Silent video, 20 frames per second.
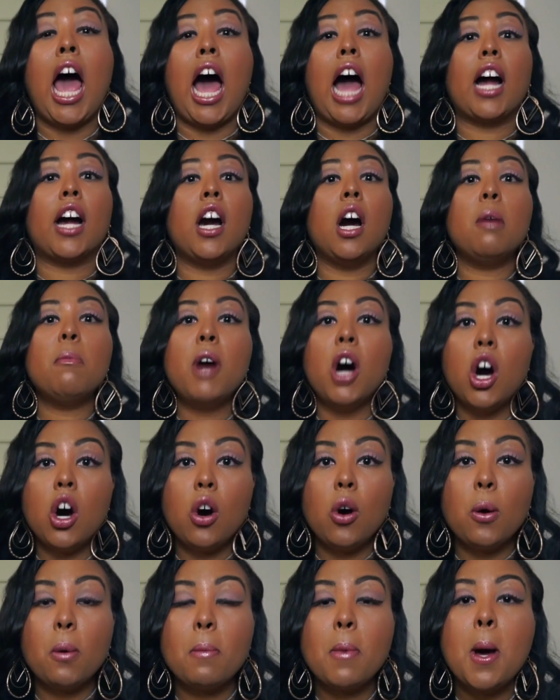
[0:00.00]
I come
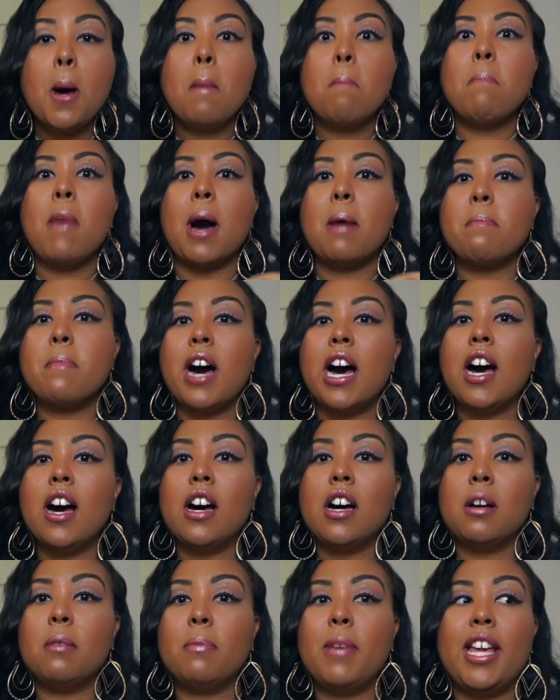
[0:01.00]
home, my
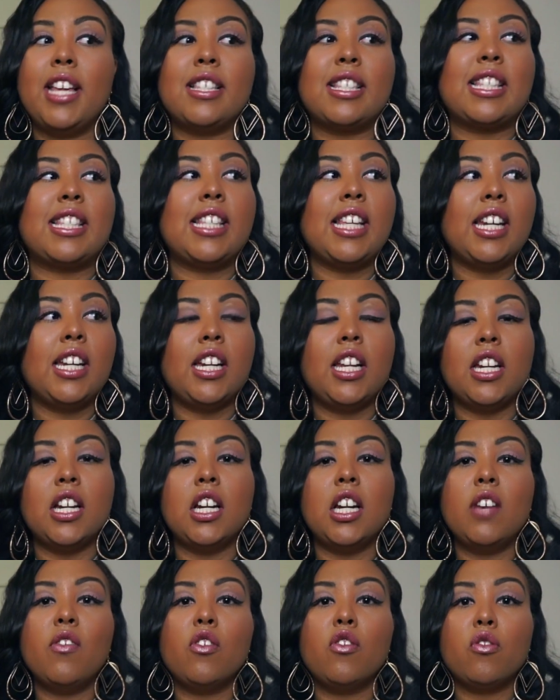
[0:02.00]
mom is sitting in
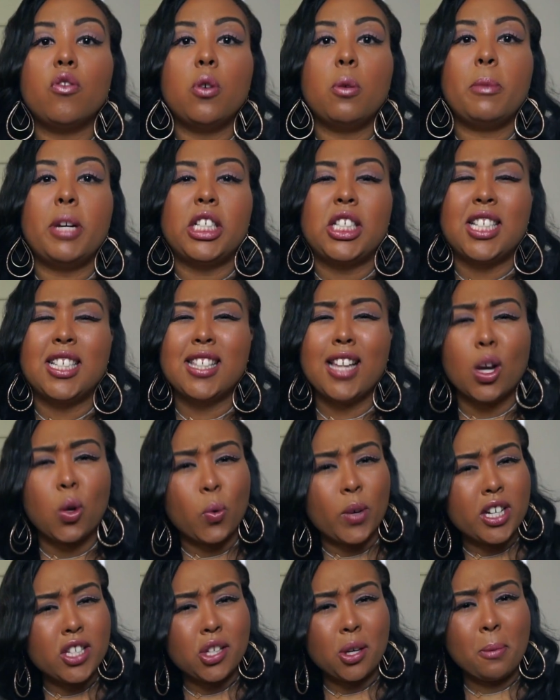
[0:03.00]
the living room and she's like,
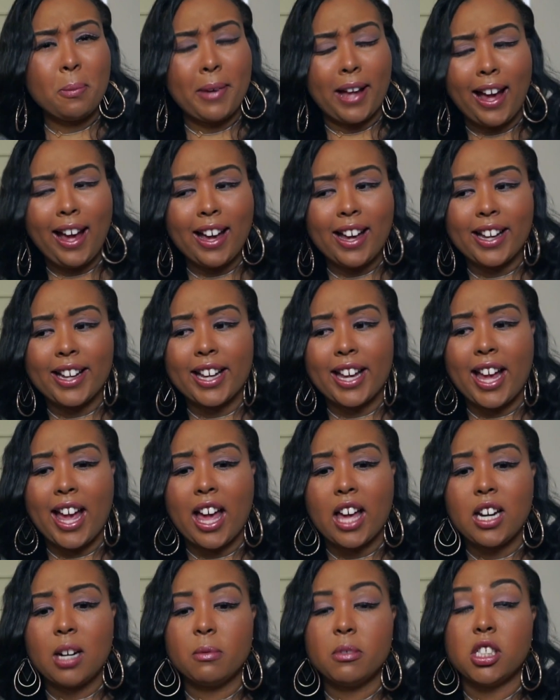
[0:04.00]
where's your bag?
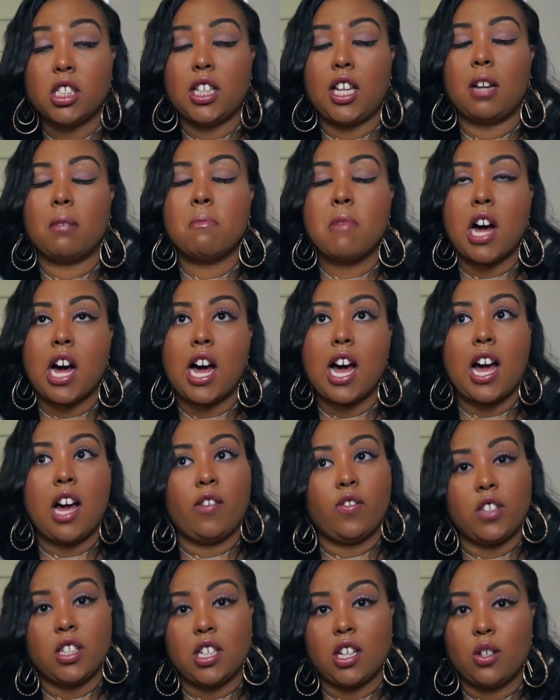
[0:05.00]
And I'm just like, Ma, I
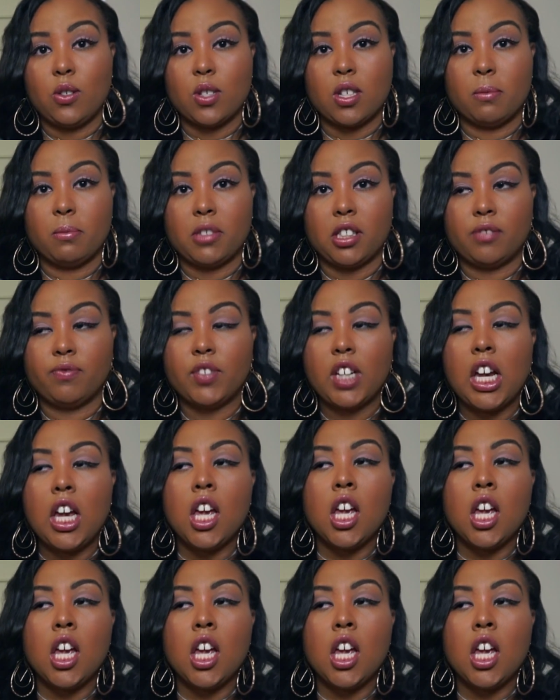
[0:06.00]
have to tell you something.